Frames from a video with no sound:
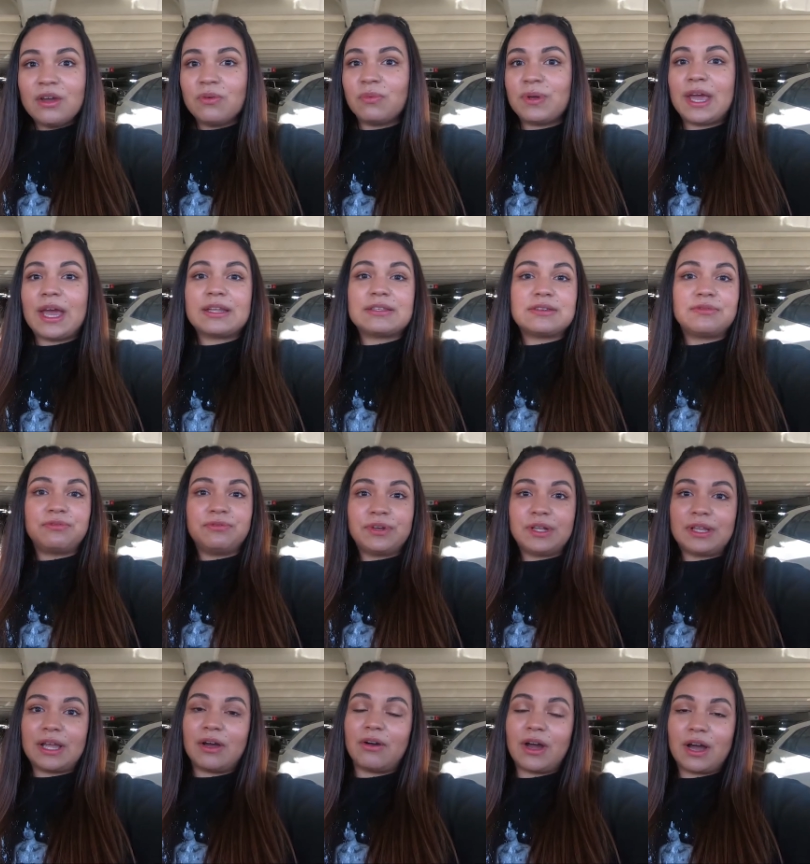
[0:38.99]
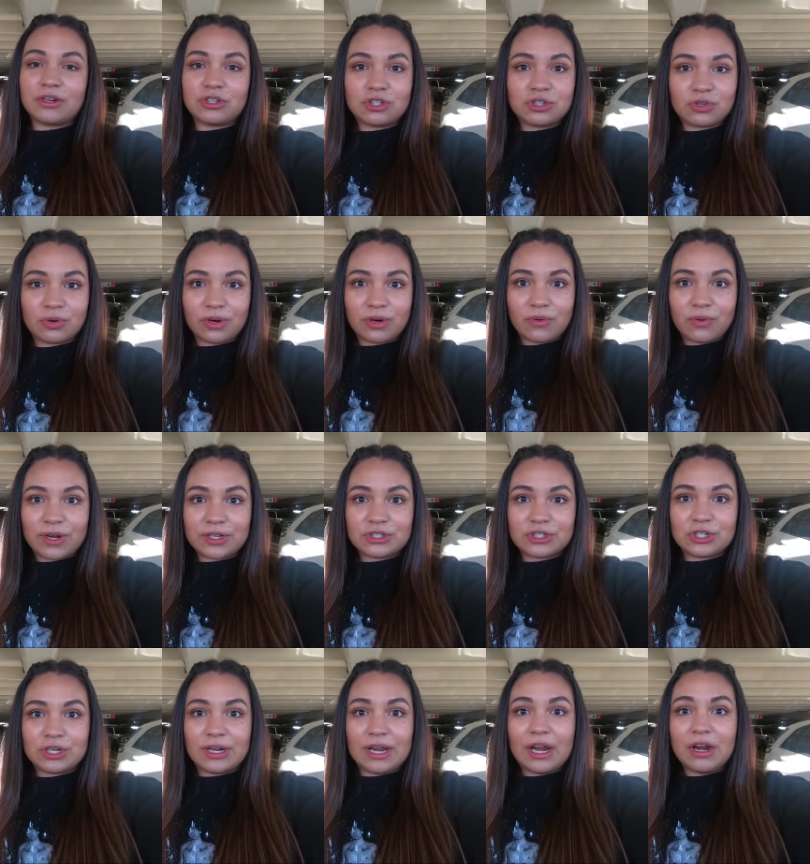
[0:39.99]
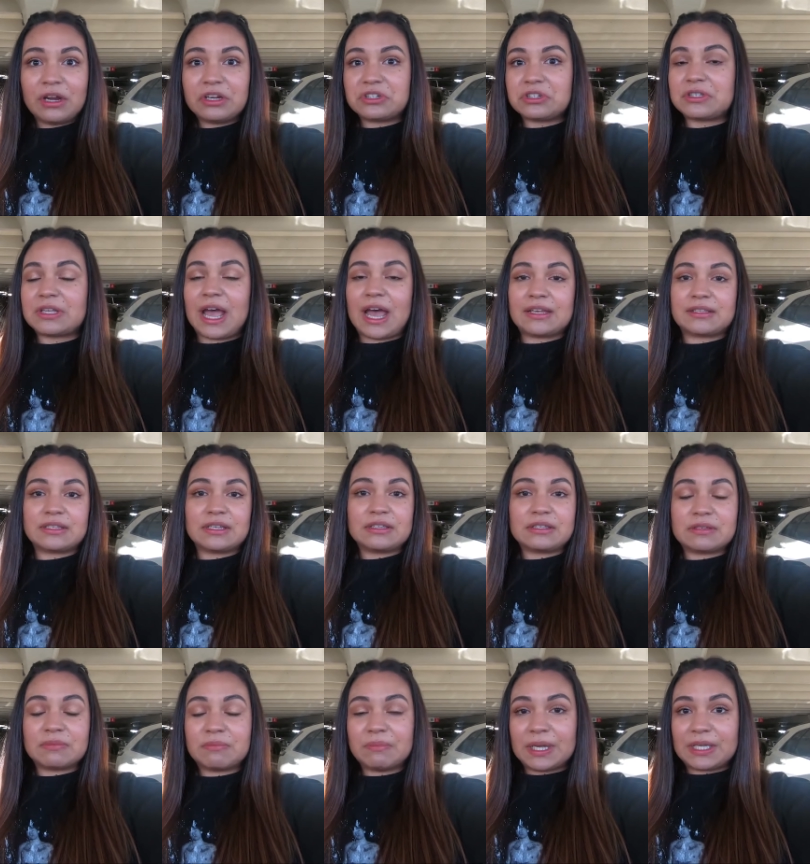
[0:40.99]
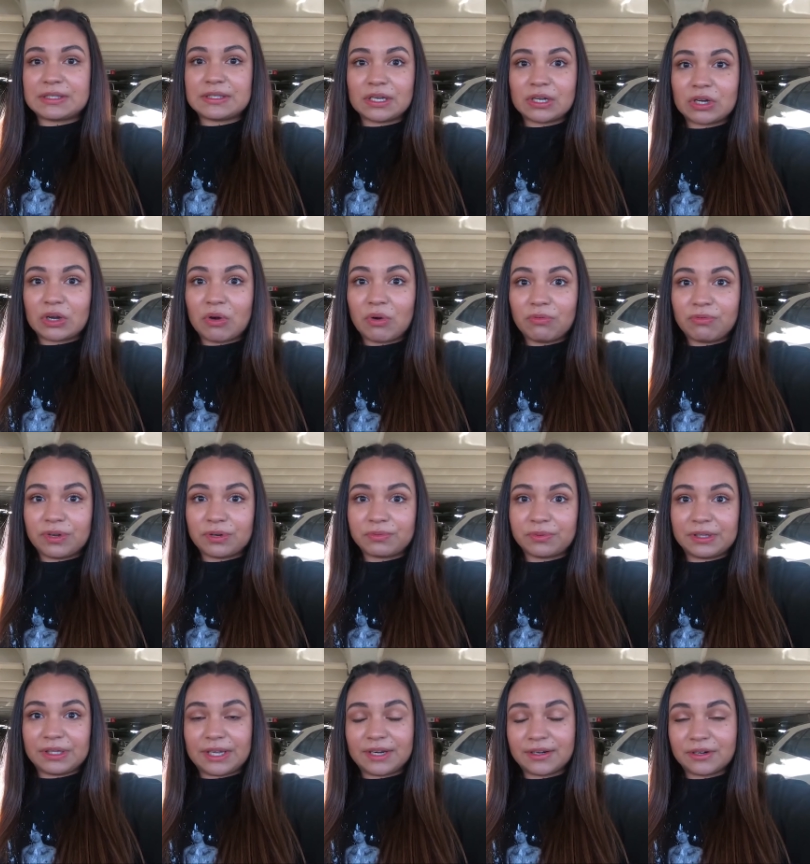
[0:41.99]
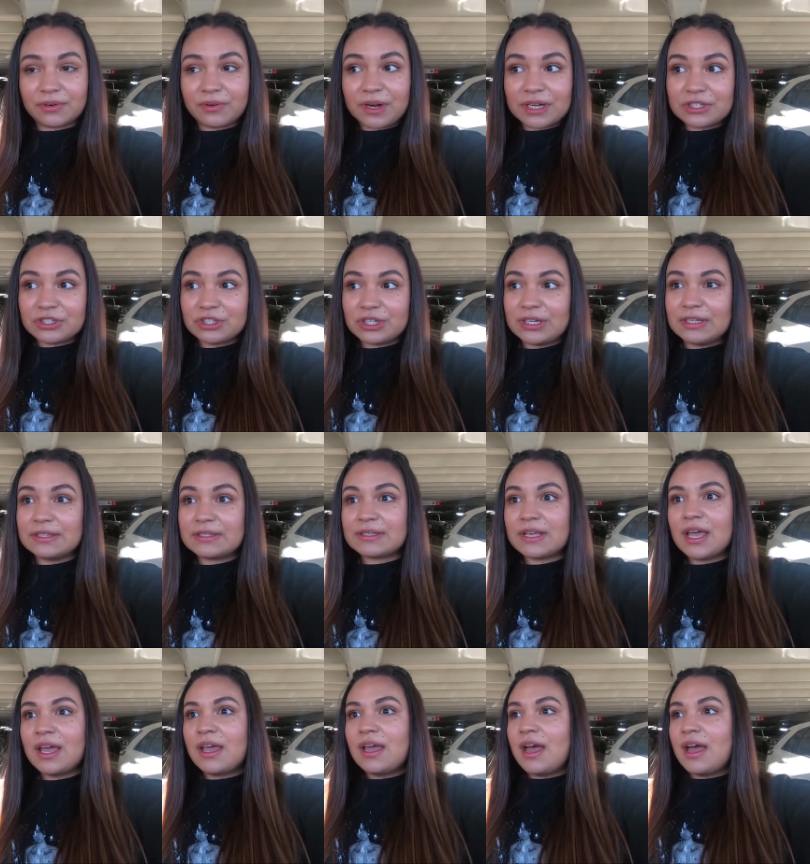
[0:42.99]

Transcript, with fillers: we had to fill out a short questionnaire and just asking some basic COVID related questions.